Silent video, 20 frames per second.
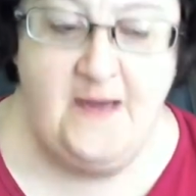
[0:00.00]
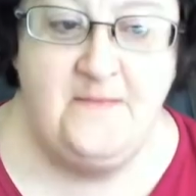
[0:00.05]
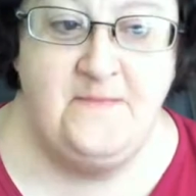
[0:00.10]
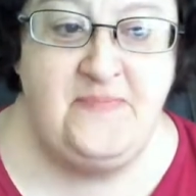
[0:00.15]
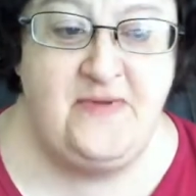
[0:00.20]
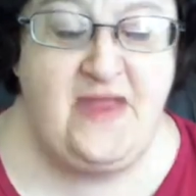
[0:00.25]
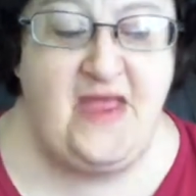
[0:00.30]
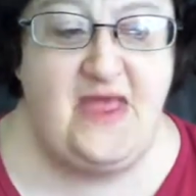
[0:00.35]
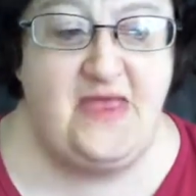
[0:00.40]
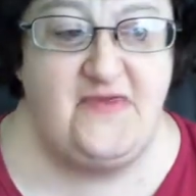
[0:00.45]

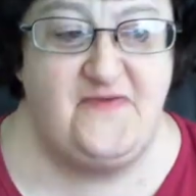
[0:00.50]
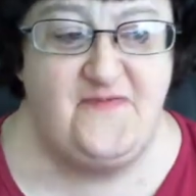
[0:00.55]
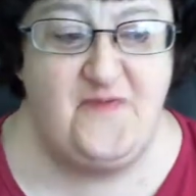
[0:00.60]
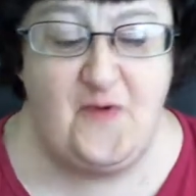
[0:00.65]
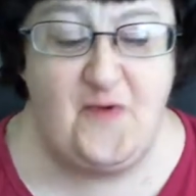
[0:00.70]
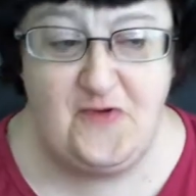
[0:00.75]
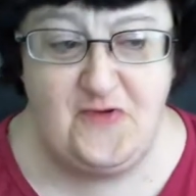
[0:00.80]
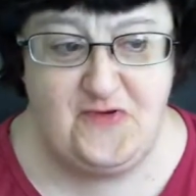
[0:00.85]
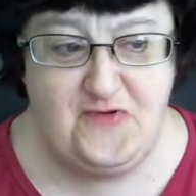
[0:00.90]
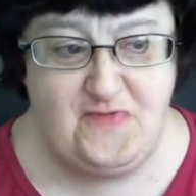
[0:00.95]
But yeah, the
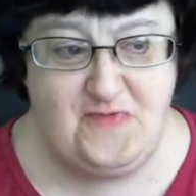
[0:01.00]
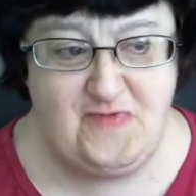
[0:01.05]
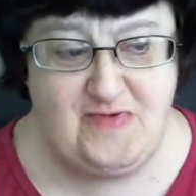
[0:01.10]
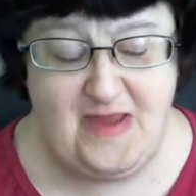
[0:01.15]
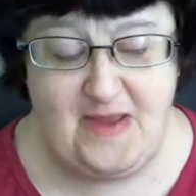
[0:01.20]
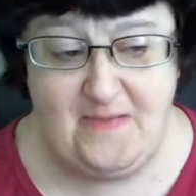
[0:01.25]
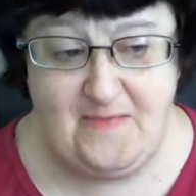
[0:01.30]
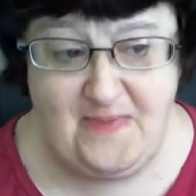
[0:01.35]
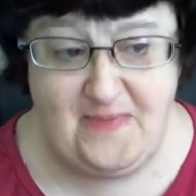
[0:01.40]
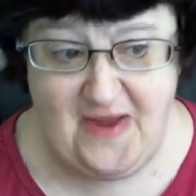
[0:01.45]
phone service
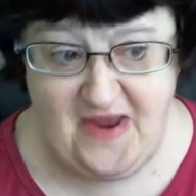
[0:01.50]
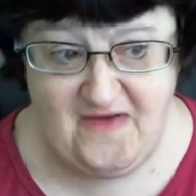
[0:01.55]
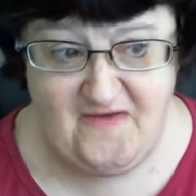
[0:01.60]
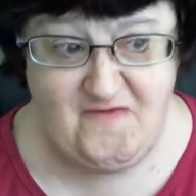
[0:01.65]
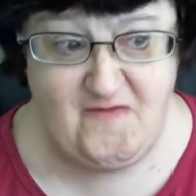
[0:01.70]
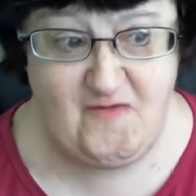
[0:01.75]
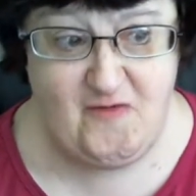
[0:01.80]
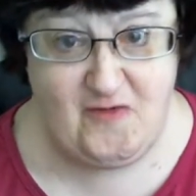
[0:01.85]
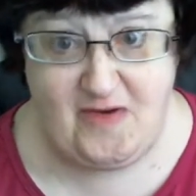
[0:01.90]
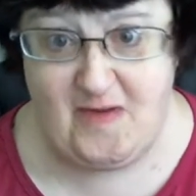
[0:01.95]
I'm paying
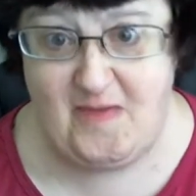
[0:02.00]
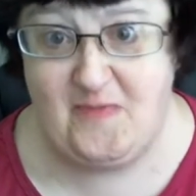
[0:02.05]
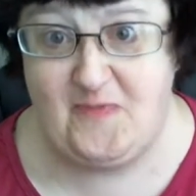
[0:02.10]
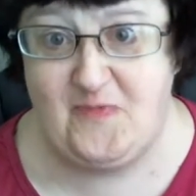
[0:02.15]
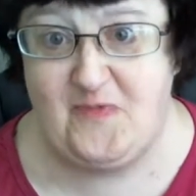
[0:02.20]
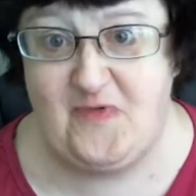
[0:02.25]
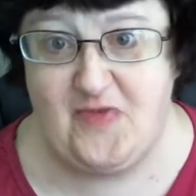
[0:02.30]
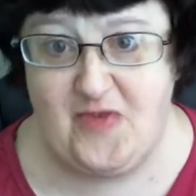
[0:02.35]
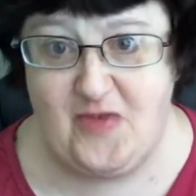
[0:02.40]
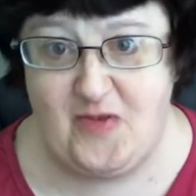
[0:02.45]
for
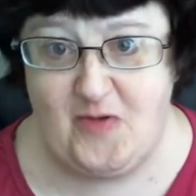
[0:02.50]
comes with,